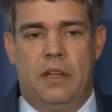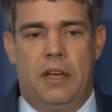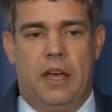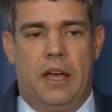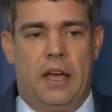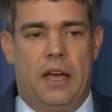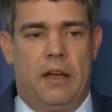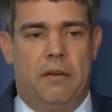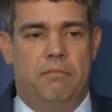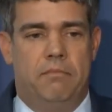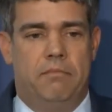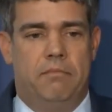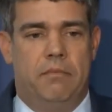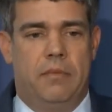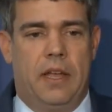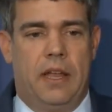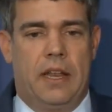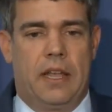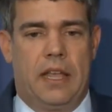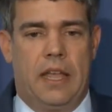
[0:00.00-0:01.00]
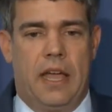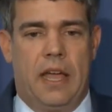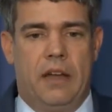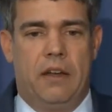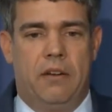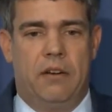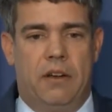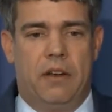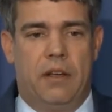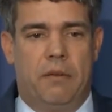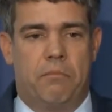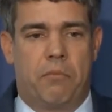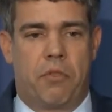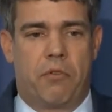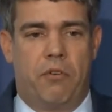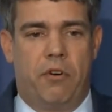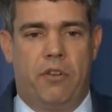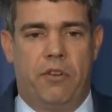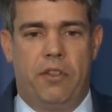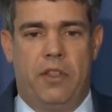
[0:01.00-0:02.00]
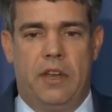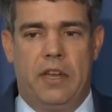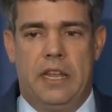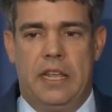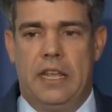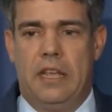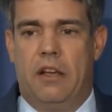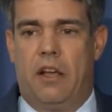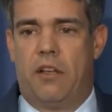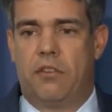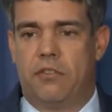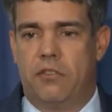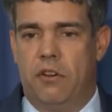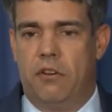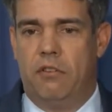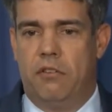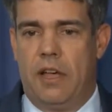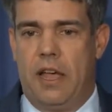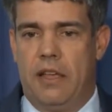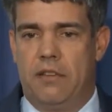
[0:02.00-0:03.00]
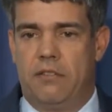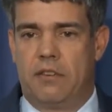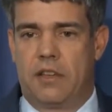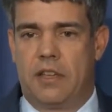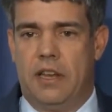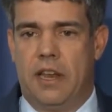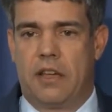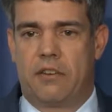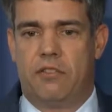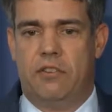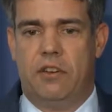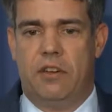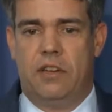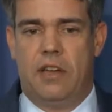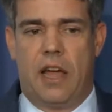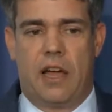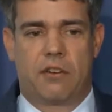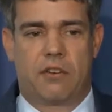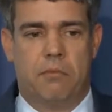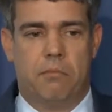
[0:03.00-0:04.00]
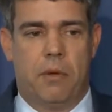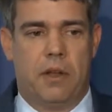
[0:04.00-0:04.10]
Um, and again, I'm thrilled that he also has a connection to Dr.